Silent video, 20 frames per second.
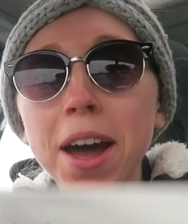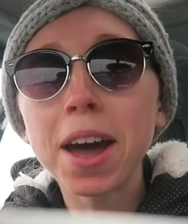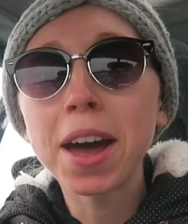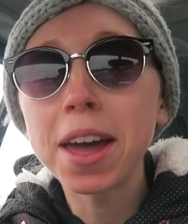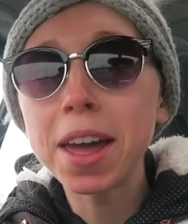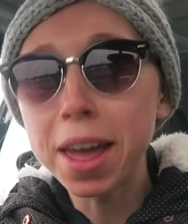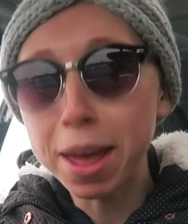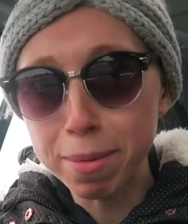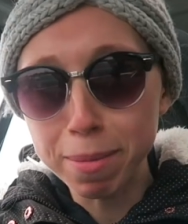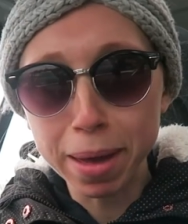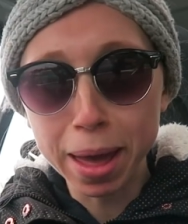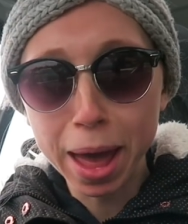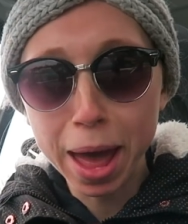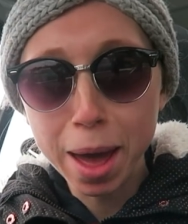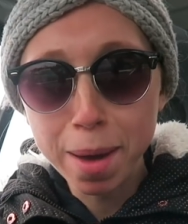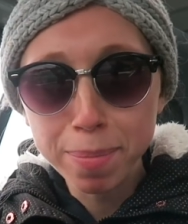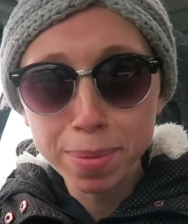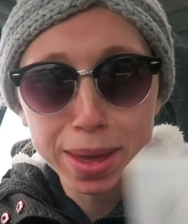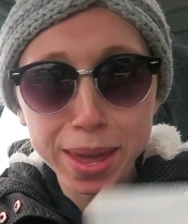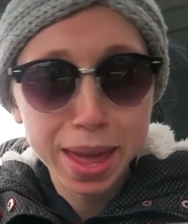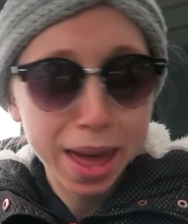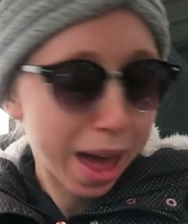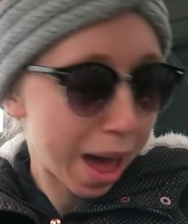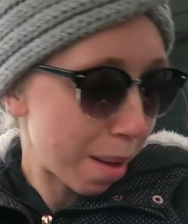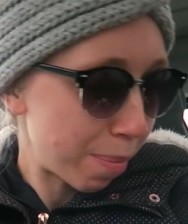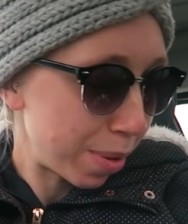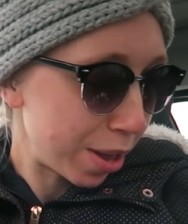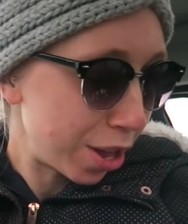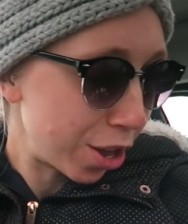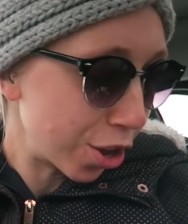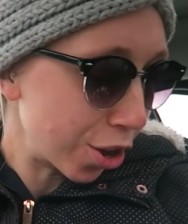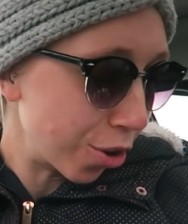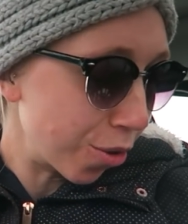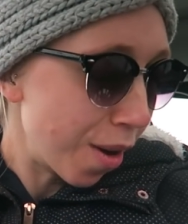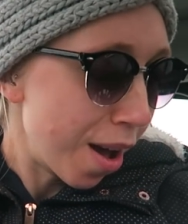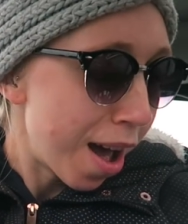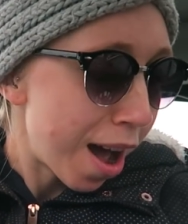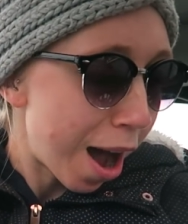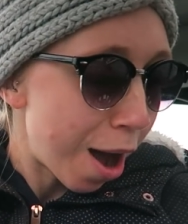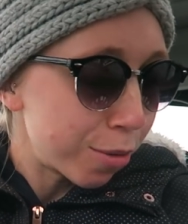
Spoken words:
I am a happy girl.